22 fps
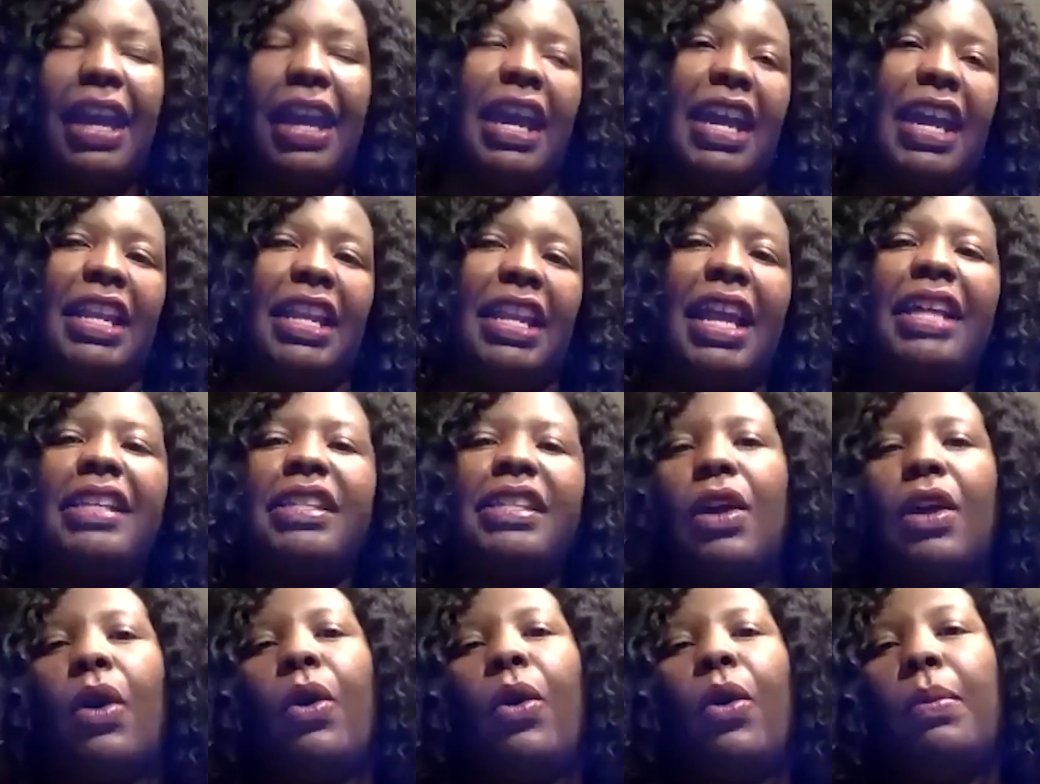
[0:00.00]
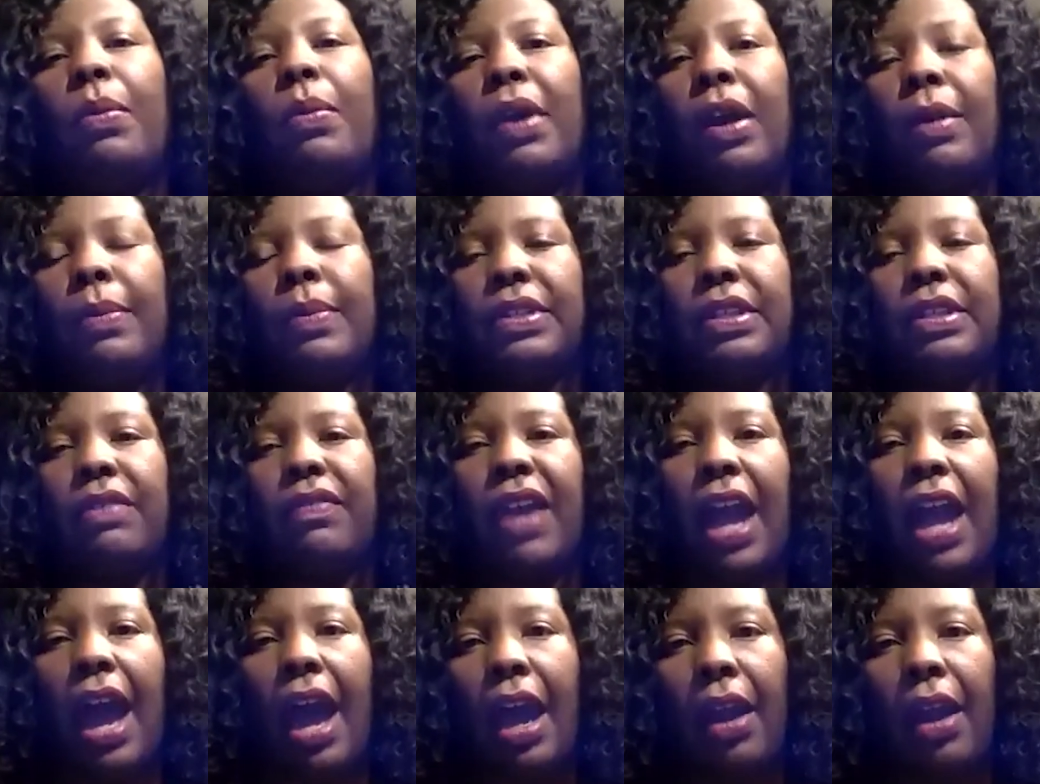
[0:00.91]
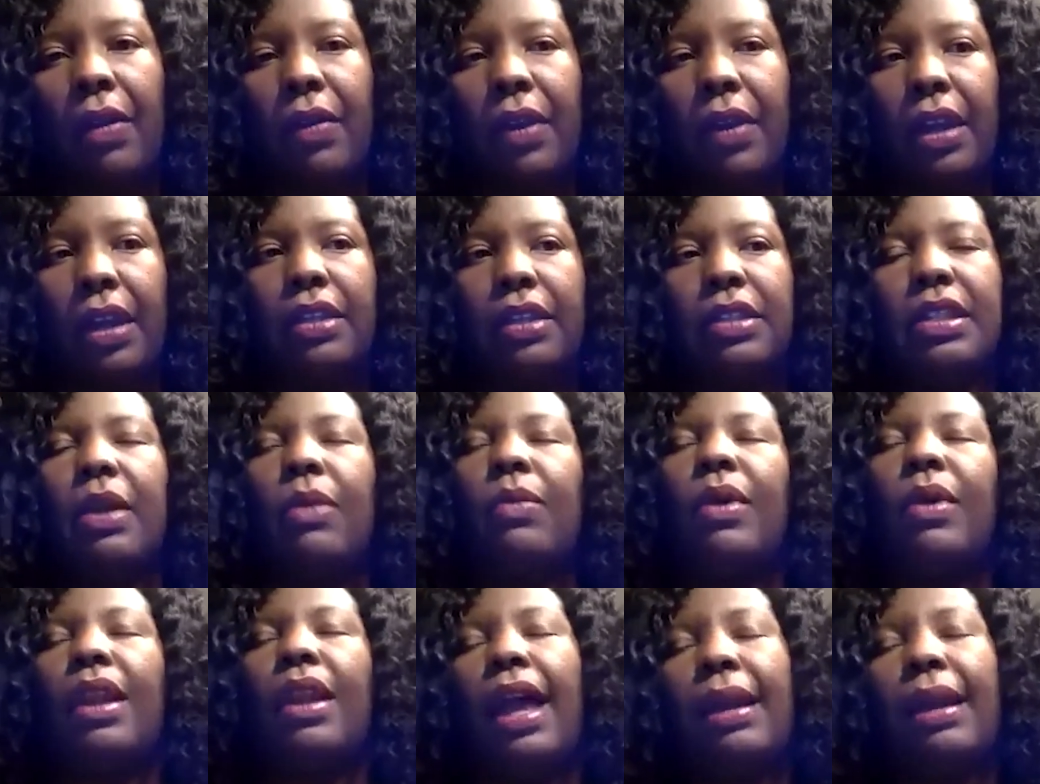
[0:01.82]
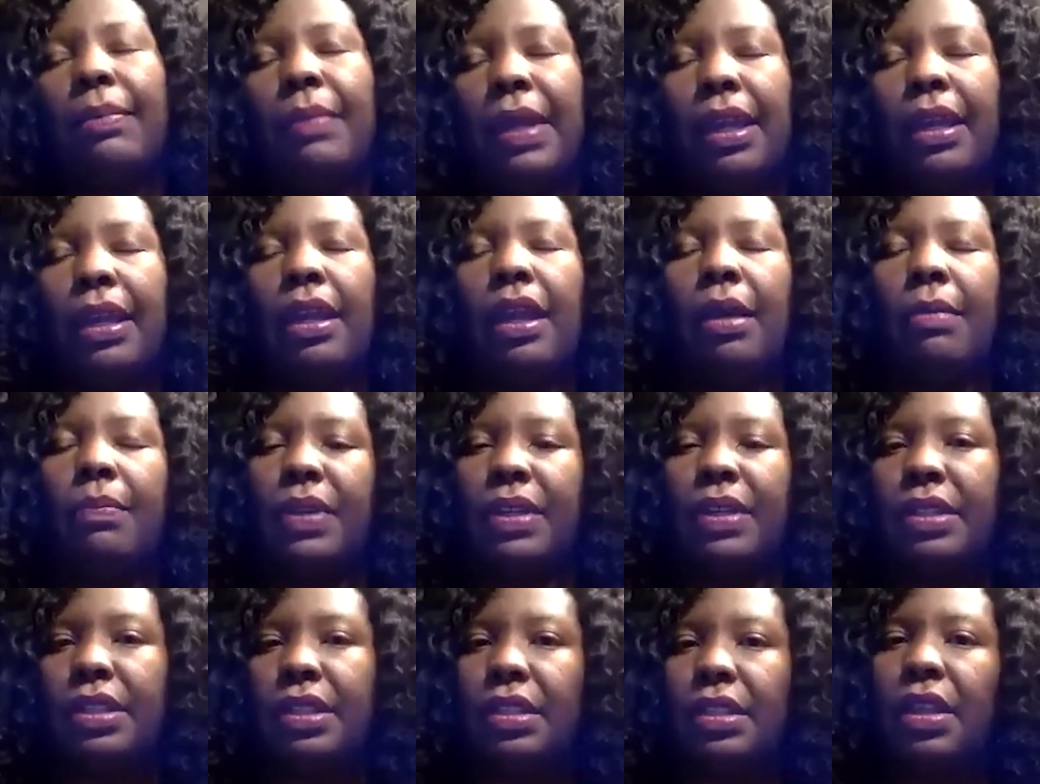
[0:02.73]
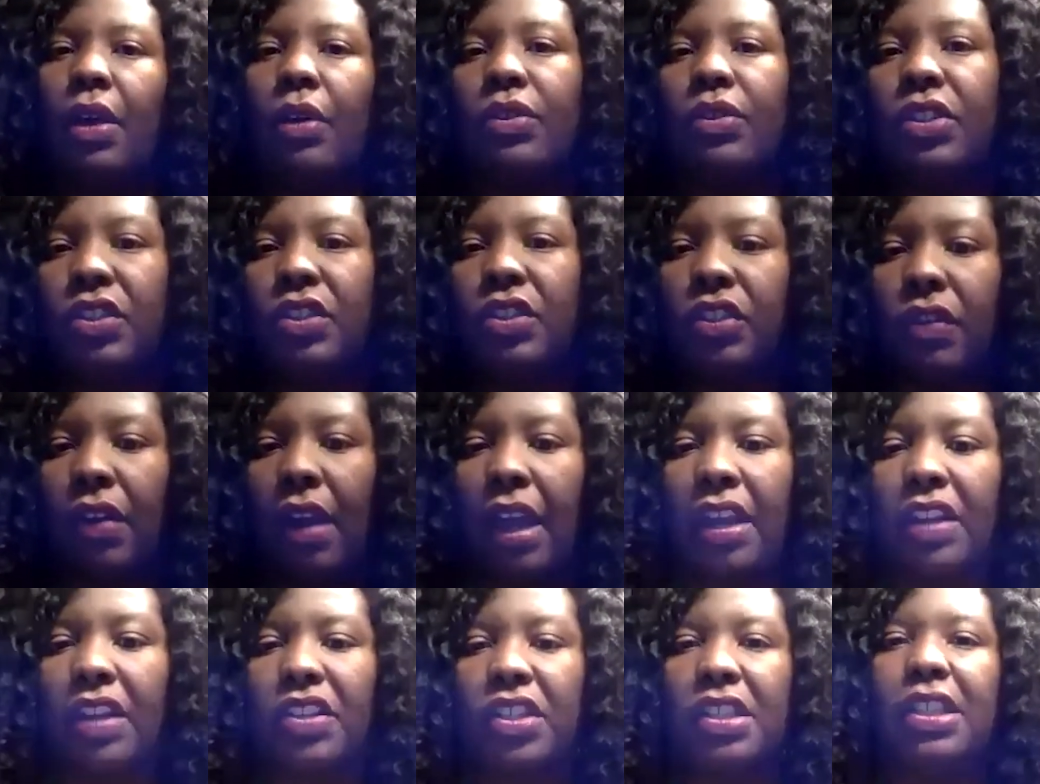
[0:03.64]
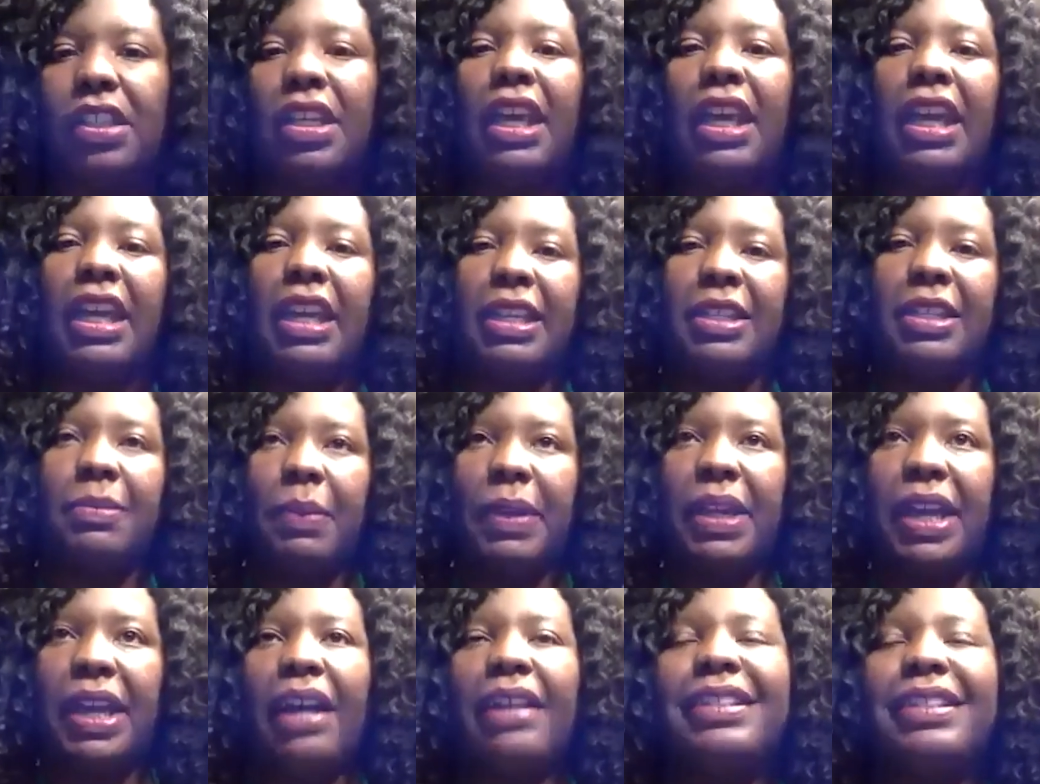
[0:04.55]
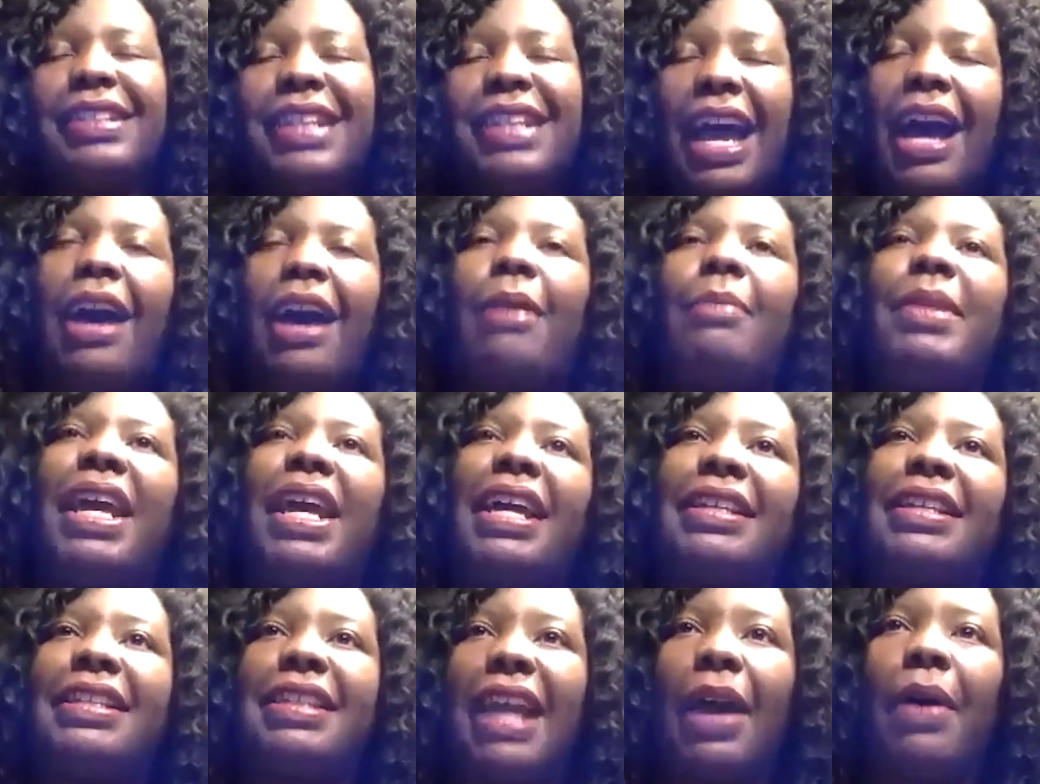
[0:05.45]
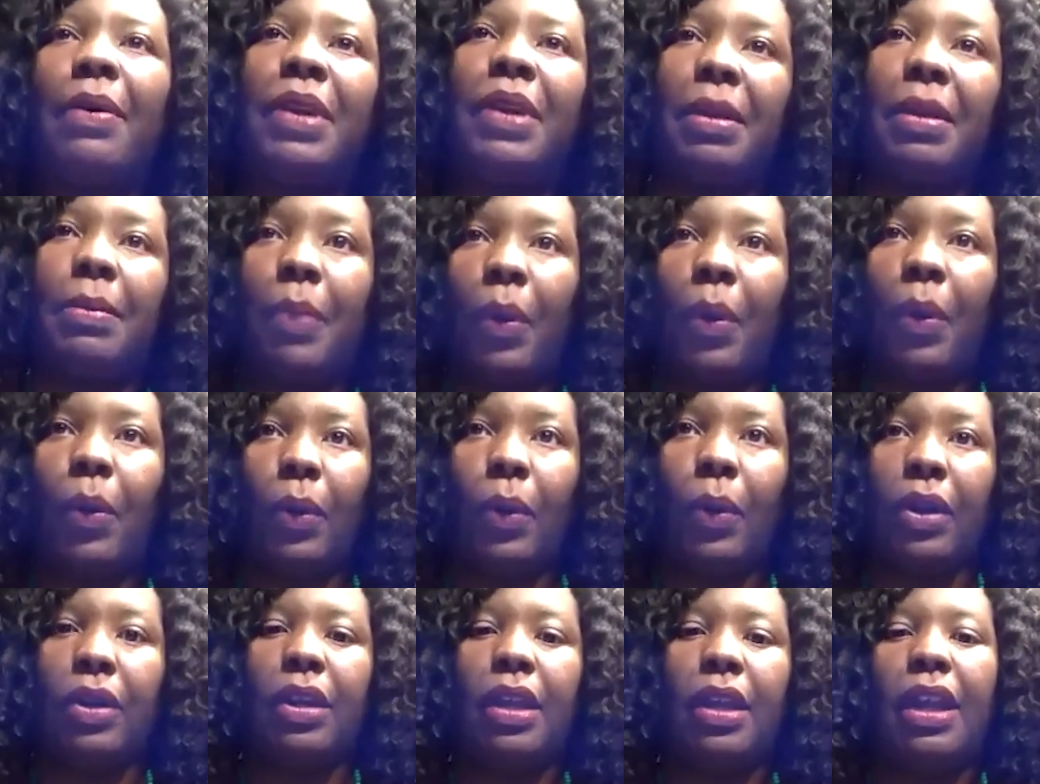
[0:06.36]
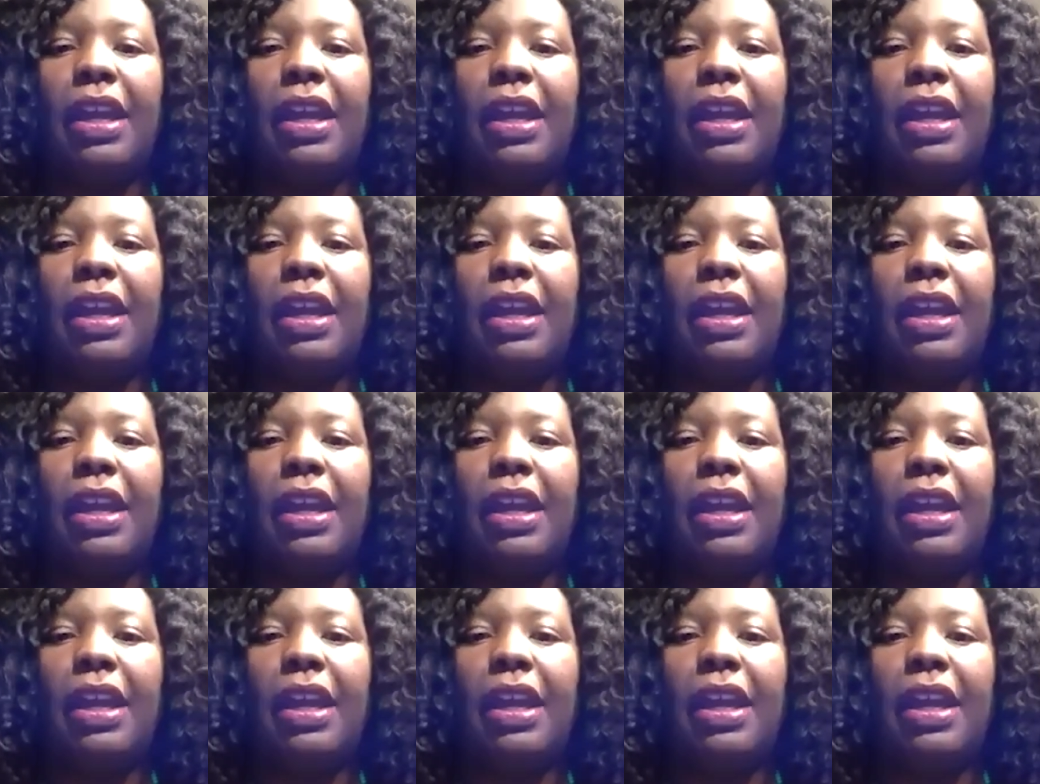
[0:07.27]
And that's the whole purpose of hiring someone like me, a business coach and strategist, is because I'm that sounding board.